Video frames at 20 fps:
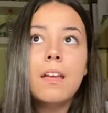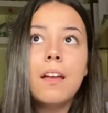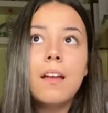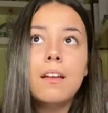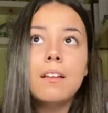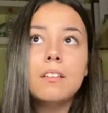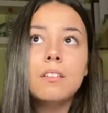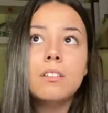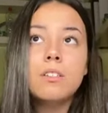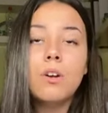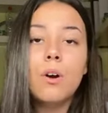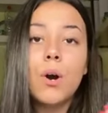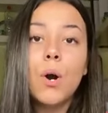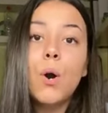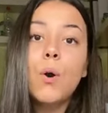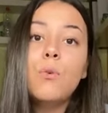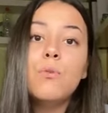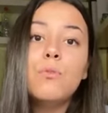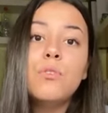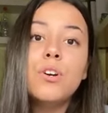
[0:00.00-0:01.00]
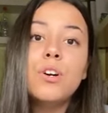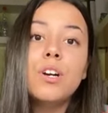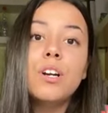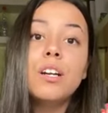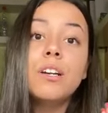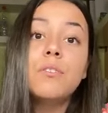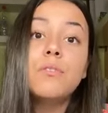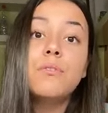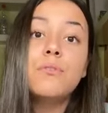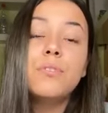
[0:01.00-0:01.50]
and
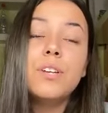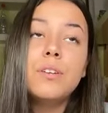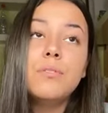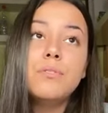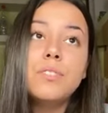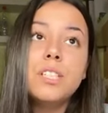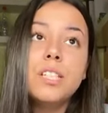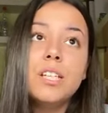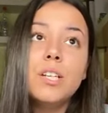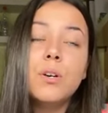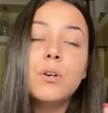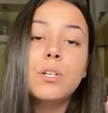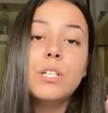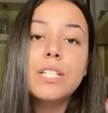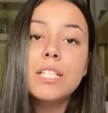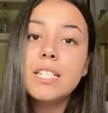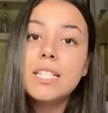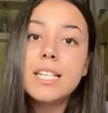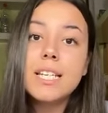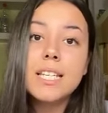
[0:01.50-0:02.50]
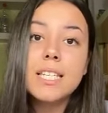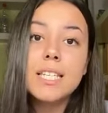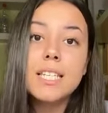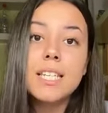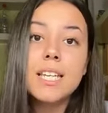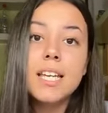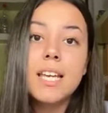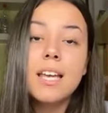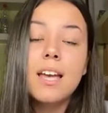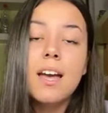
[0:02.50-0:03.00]
over fifty or
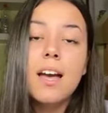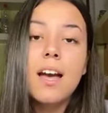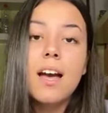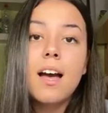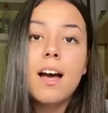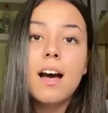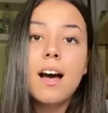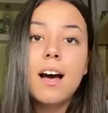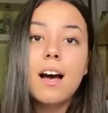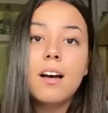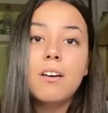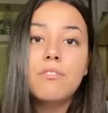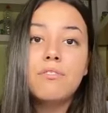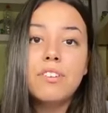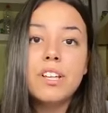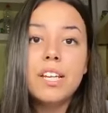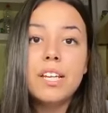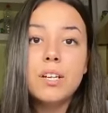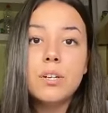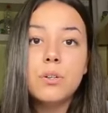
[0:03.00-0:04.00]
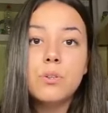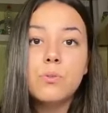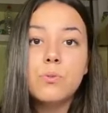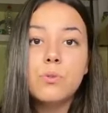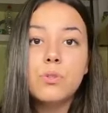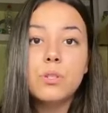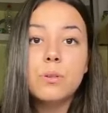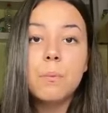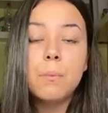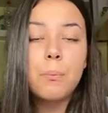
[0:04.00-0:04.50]
sixty uh,
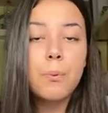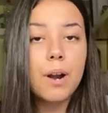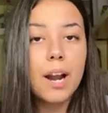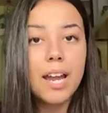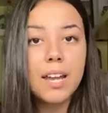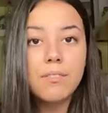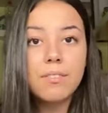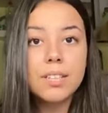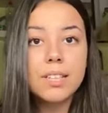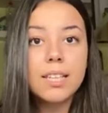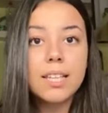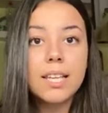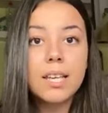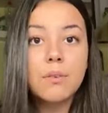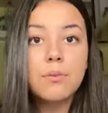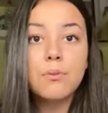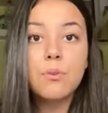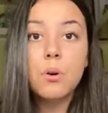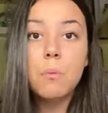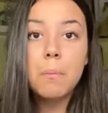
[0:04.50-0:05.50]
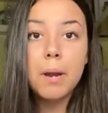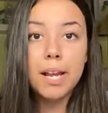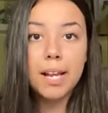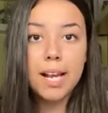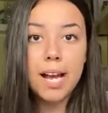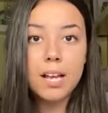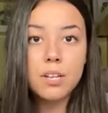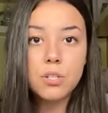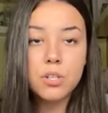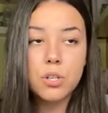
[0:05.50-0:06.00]
videos privately for my
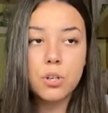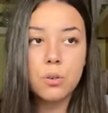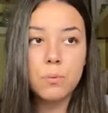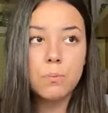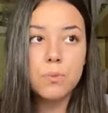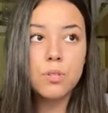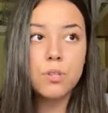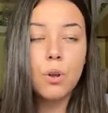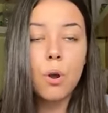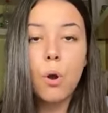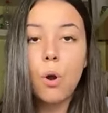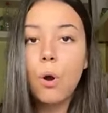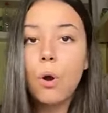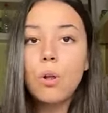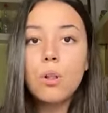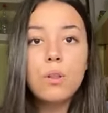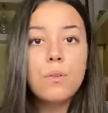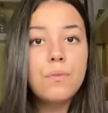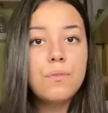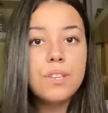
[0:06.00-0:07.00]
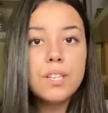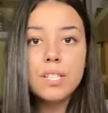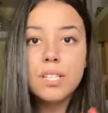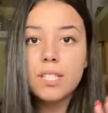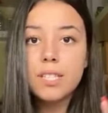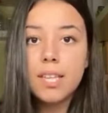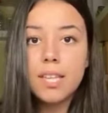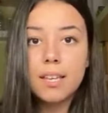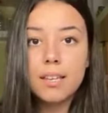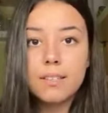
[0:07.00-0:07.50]
customs. All of
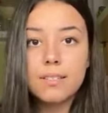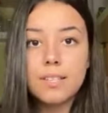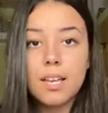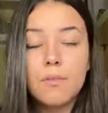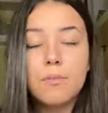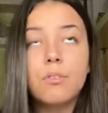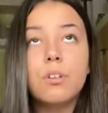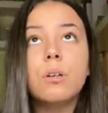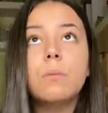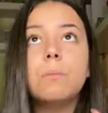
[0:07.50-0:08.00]
these things have